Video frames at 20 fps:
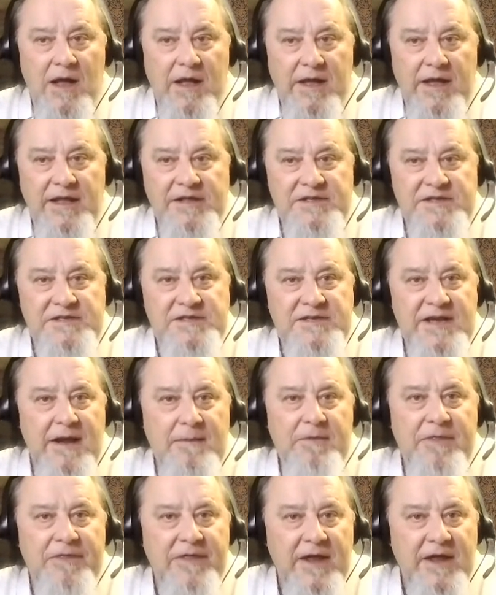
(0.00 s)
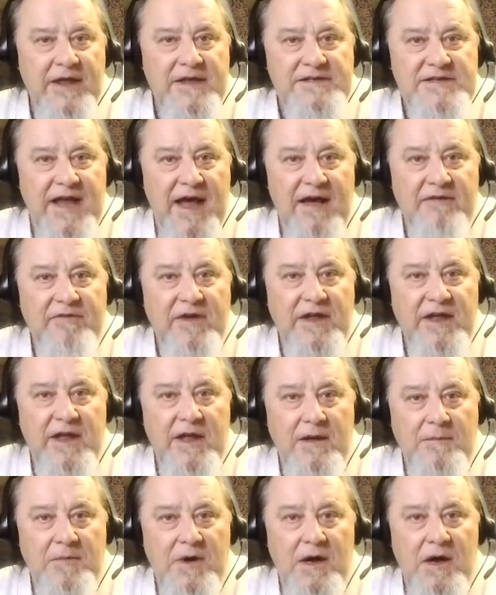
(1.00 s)
It's the same thing as having
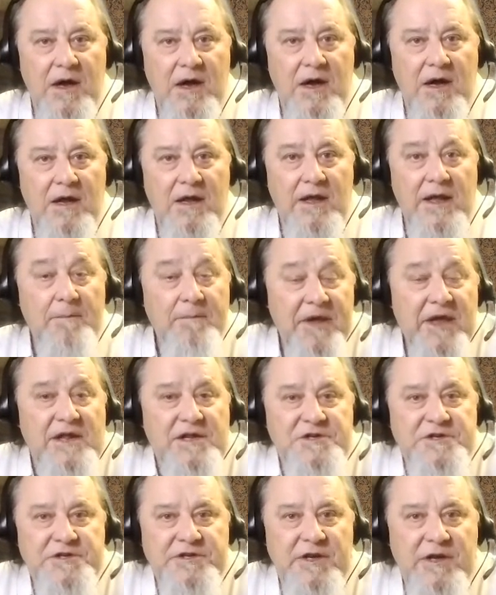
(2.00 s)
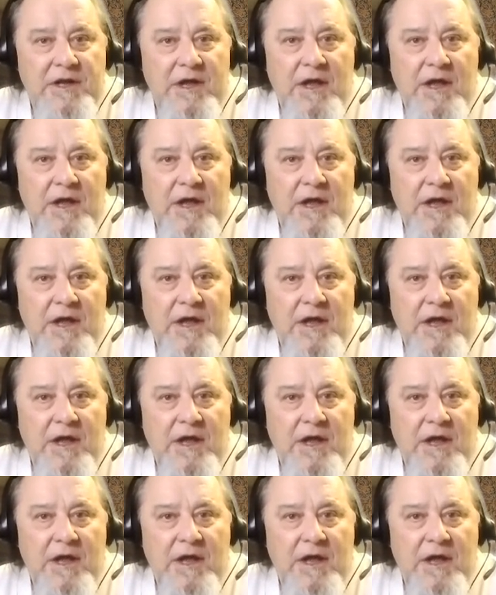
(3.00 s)
him impeached.